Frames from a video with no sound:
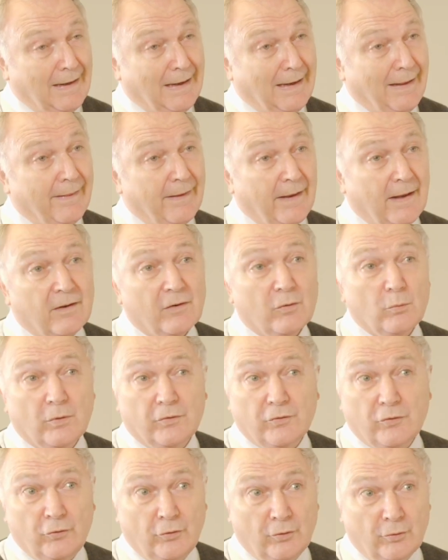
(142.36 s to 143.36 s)
And that is
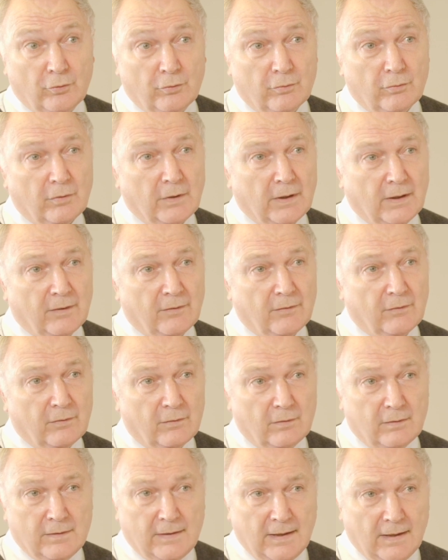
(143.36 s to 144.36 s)
what's new. That is
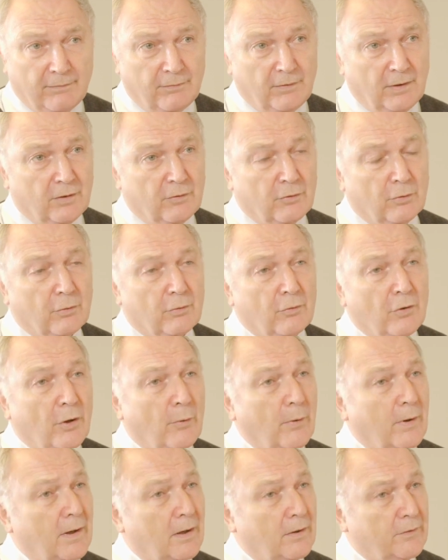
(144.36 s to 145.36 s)
definitely new.
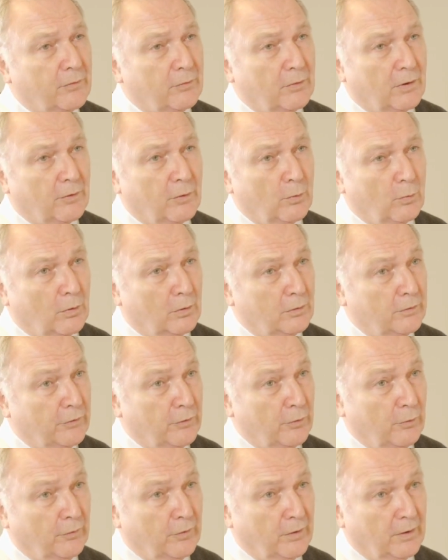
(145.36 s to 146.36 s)
No one else around the world
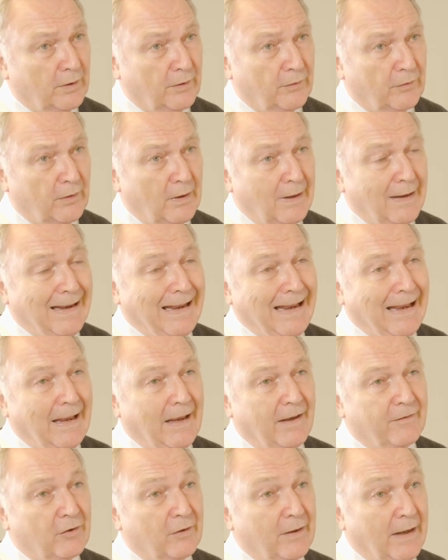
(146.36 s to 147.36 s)
is using this
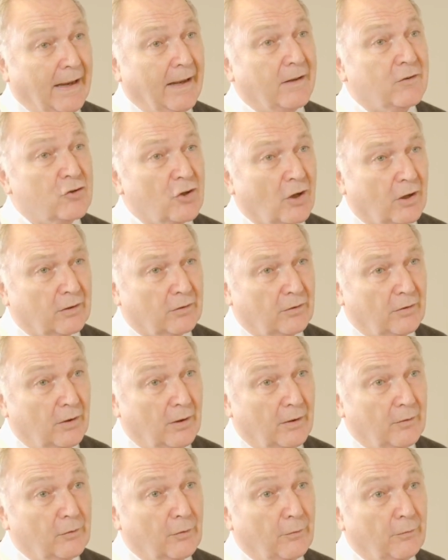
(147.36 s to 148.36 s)
as an adjunct
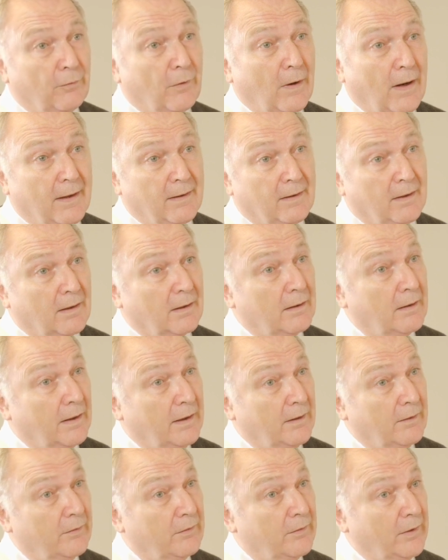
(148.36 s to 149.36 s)
to finding
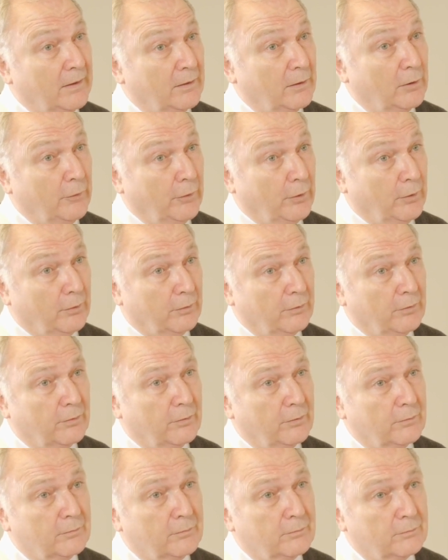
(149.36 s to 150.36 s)
these sentinel nodes.